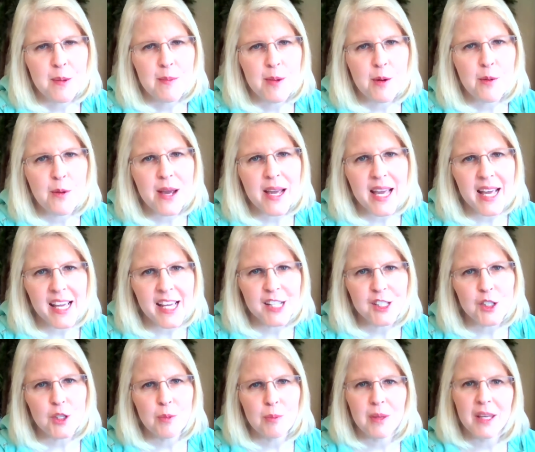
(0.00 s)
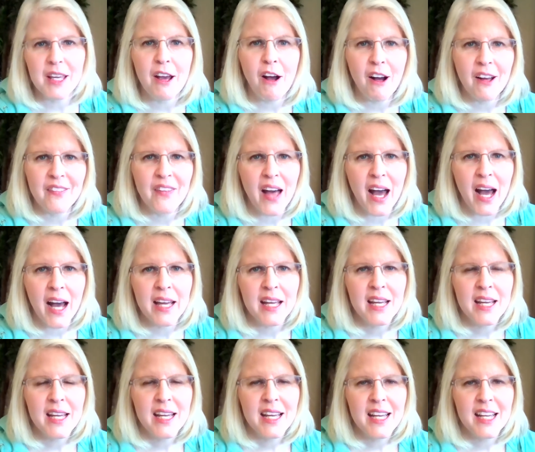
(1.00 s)
But we can get you beyond that
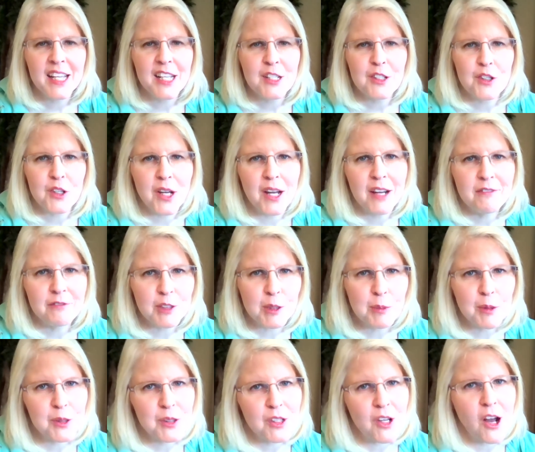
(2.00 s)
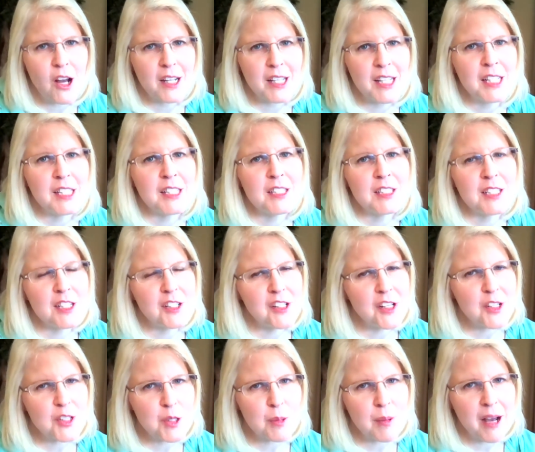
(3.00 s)
and get you comfortable talking to
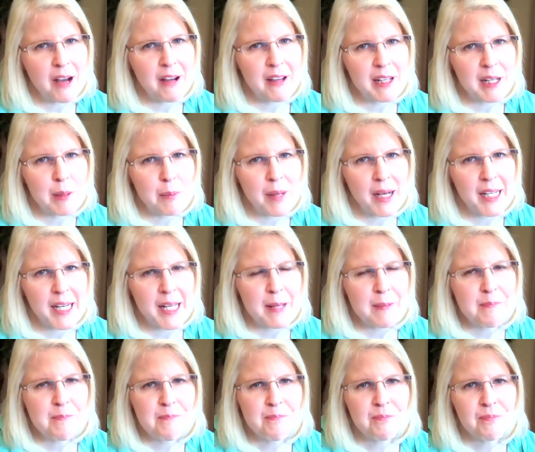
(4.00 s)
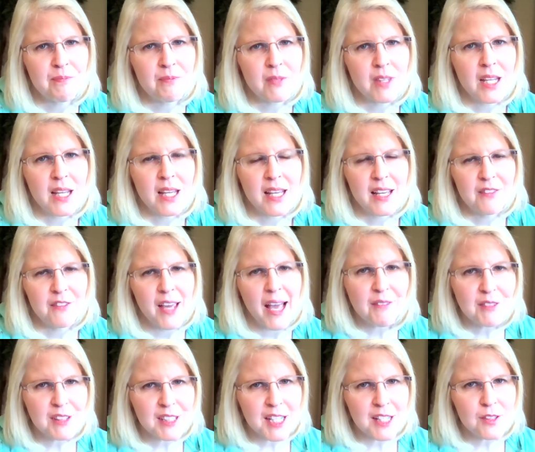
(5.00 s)
just about anybody. If you
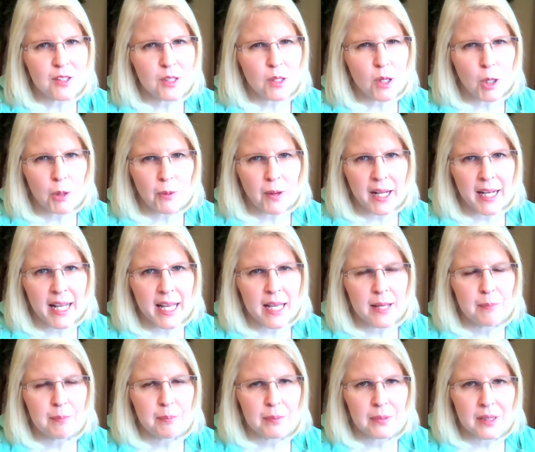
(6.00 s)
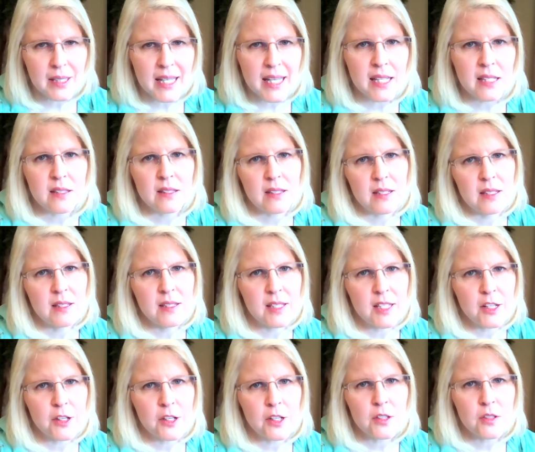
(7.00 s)
haven't done so already, please
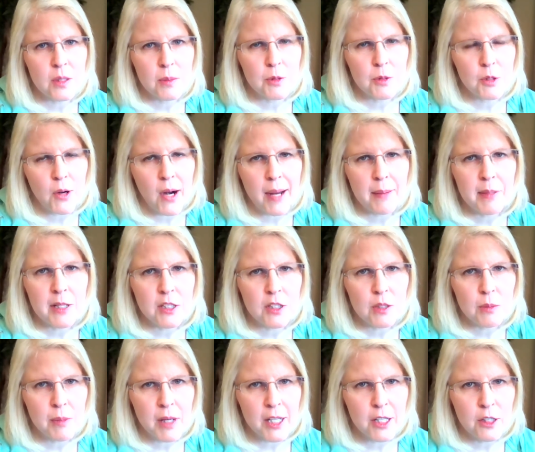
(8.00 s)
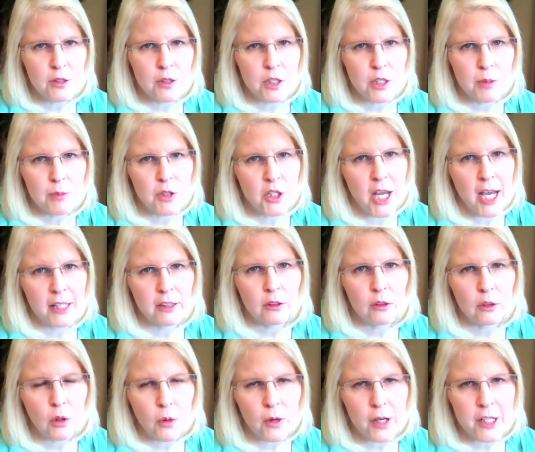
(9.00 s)
consider subscribing to my YouTube
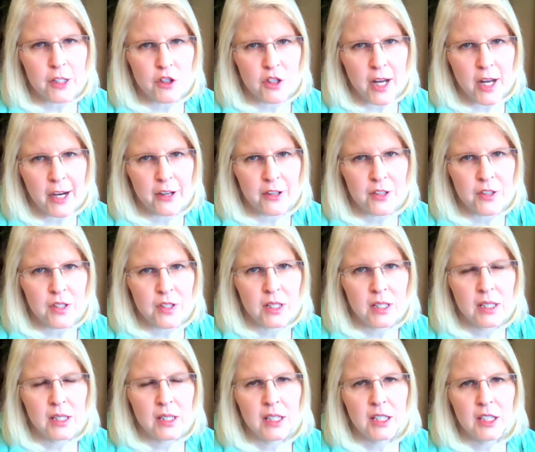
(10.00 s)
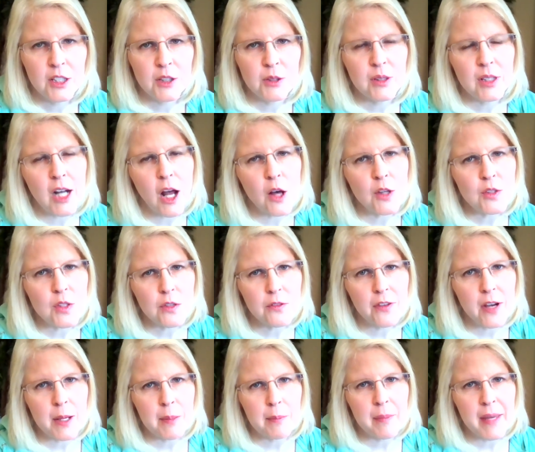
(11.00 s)
channel, Laura Shares. You can also
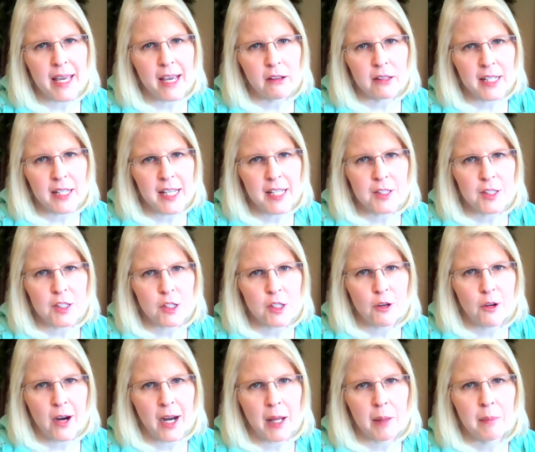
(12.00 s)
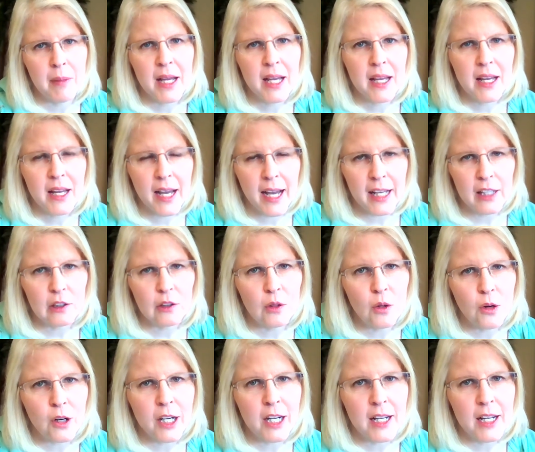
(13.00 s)
find me on Instagram at
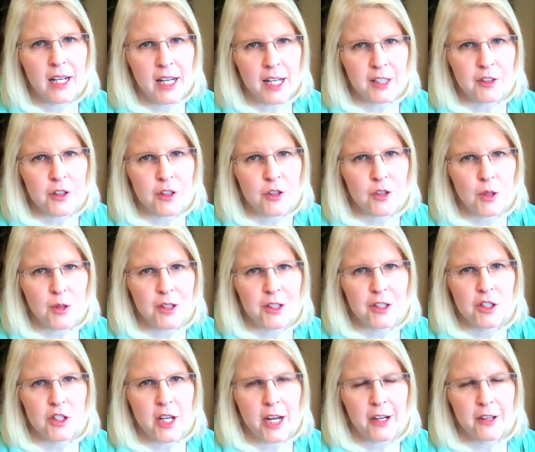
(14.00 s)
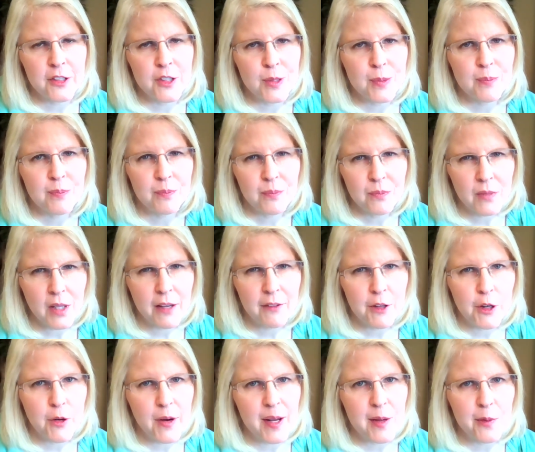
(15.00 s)
Laura_shares. Have a
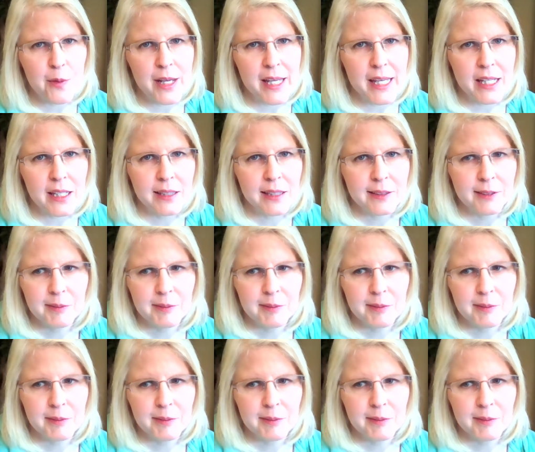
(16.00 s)
great week.